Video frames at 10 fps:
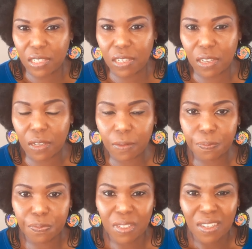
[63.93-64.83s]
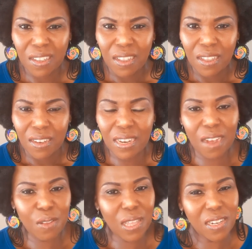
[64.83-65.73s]
stick.
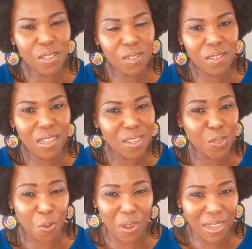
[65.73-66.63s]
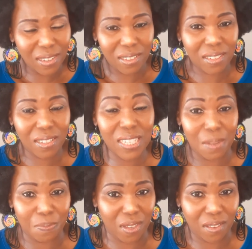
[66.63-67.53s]
Now, that is quite
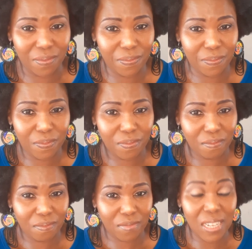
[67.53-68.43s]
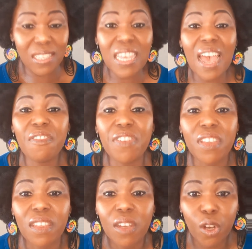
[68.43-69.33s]
something. It's
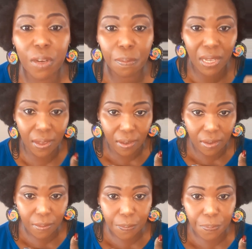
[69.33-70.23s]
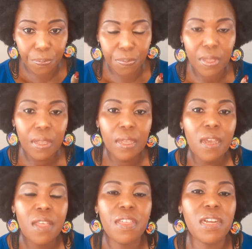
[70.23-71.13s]
heavy on me.
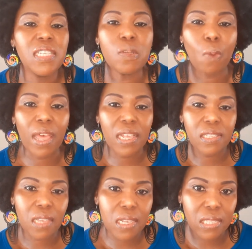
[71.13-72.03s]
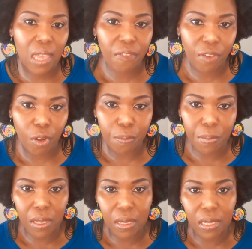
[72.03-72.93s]
The reason why I say it's heavy on
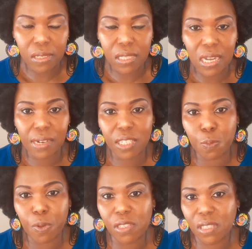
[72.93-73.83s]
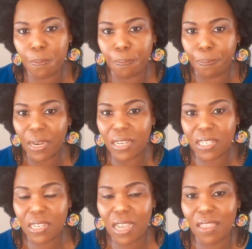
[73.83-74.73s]
me is the
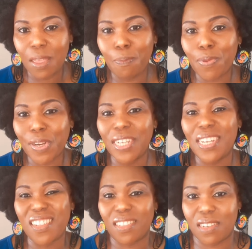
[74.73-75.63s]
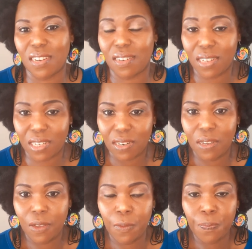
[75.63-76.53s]
responsibility and the predestined
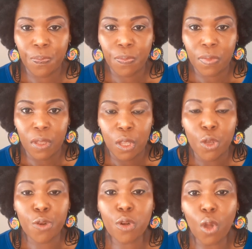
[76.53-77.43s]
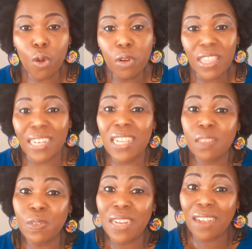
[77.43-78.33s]
role that has
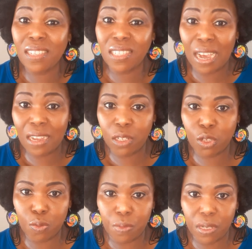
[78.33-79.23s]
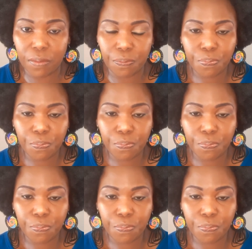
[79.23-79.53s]
been assigned to me.